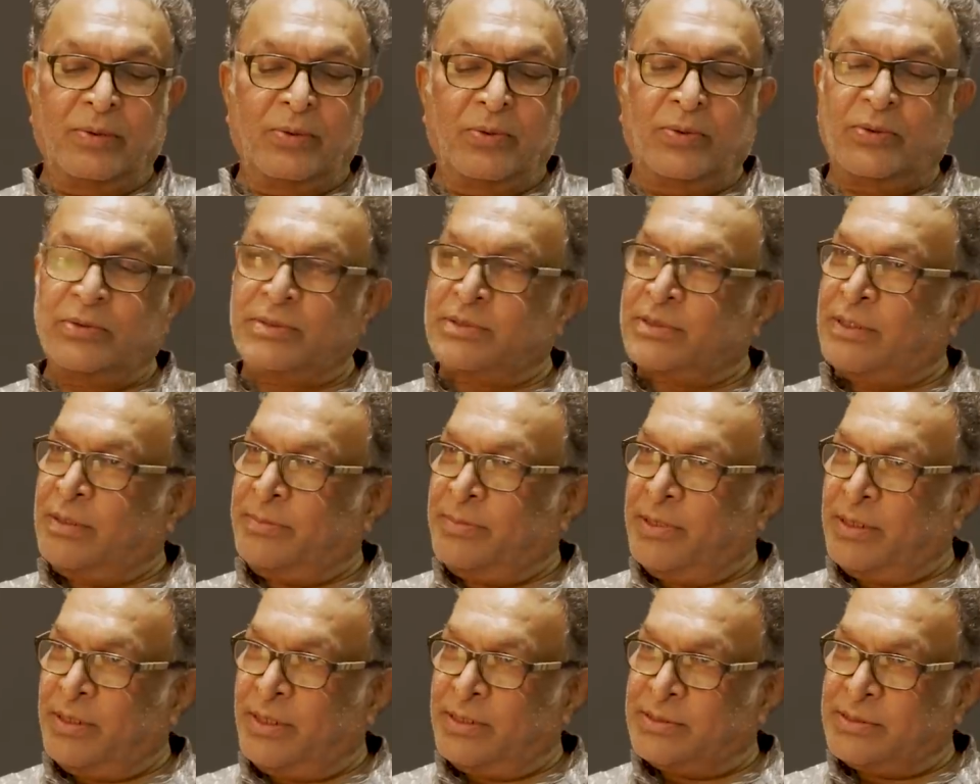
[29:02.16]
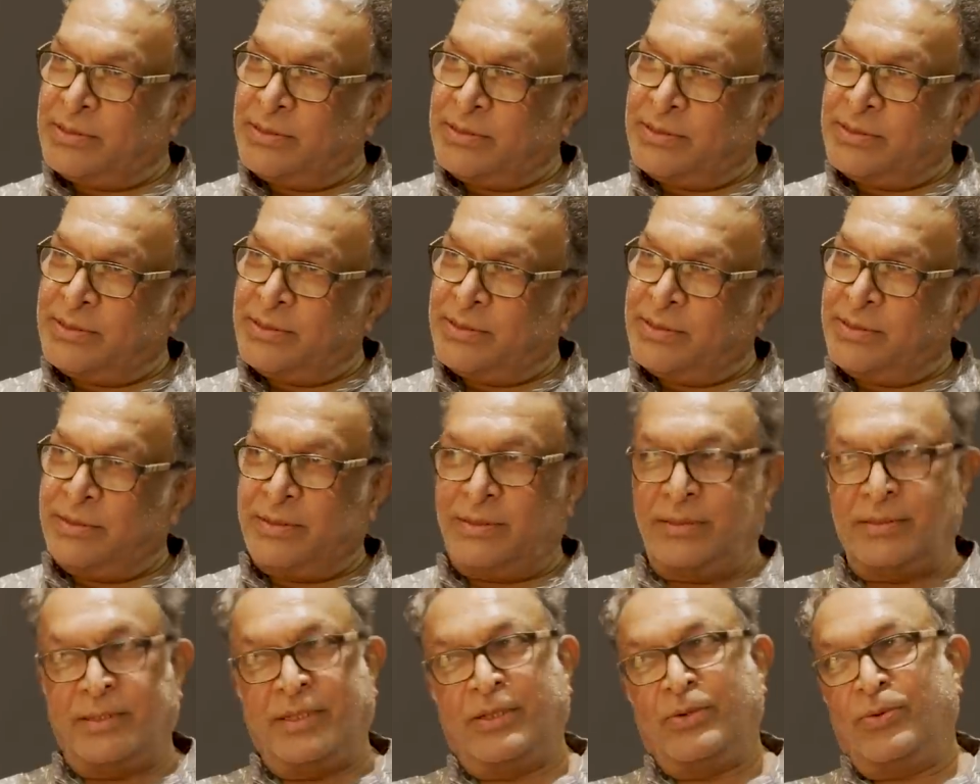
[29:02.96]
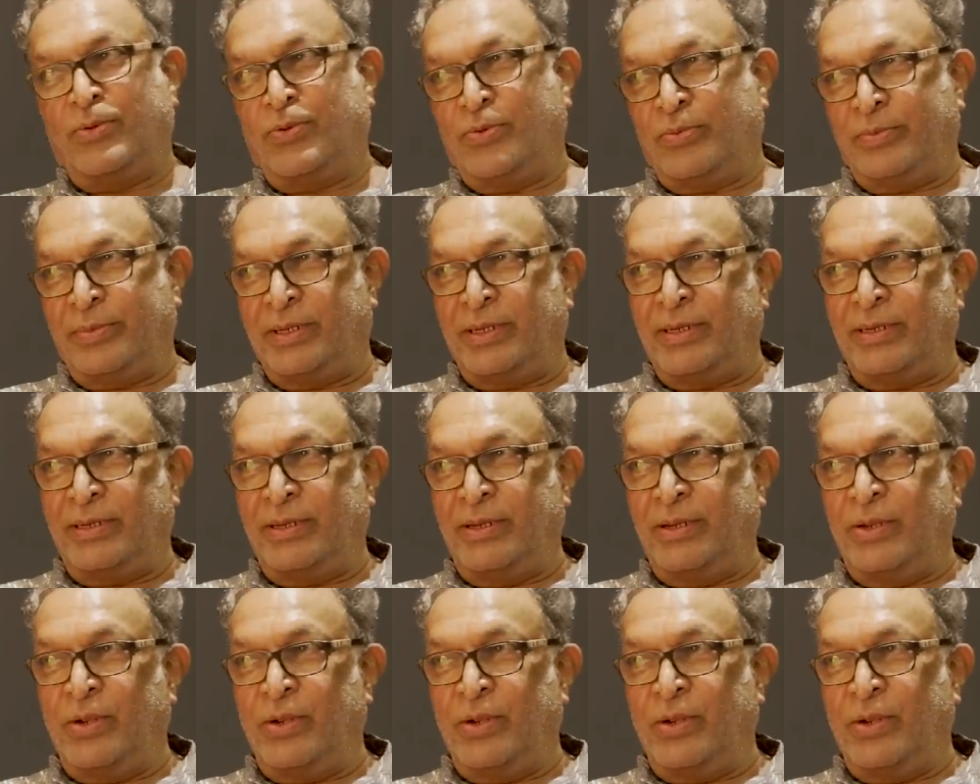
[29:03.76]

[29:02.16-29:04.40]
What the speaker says: knows Kamal Hassan sir, they know me.